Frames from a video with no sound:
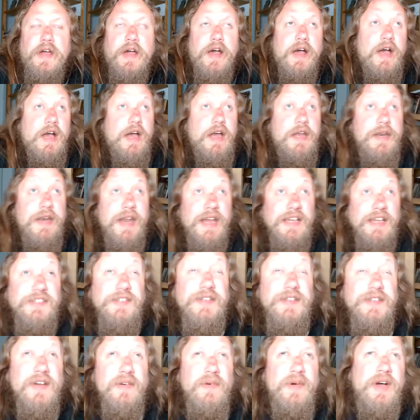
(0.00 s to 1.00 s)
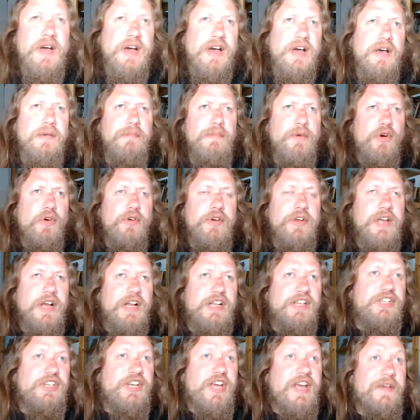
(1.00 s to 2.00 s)
Nice to know, Ori.
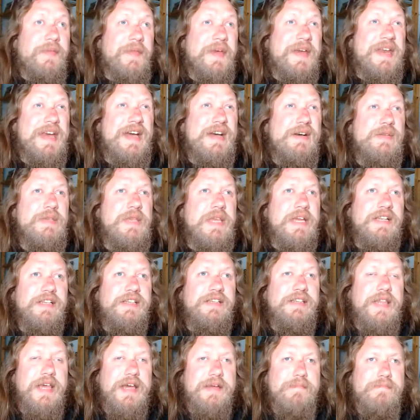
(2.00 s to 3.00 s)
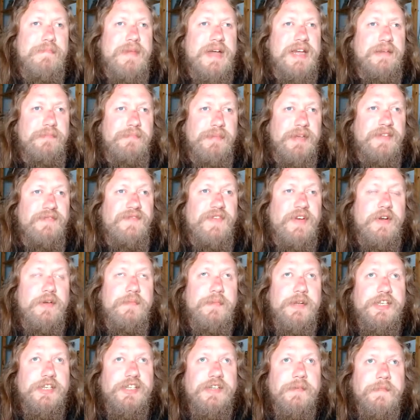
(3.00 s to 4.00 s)
I'll check that out. That might be very
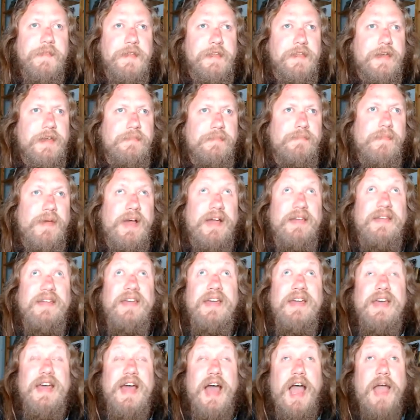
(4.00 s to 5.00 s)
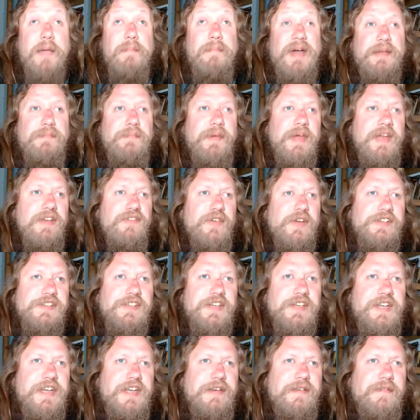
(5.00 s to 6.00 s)
much something that I might be
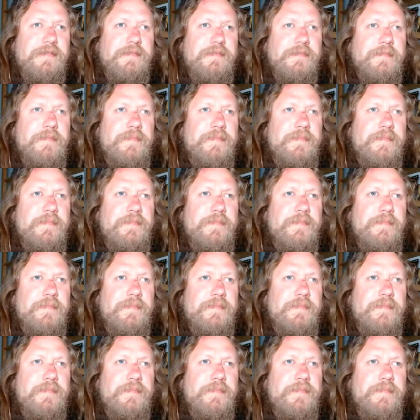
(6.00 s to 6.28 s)
interested in.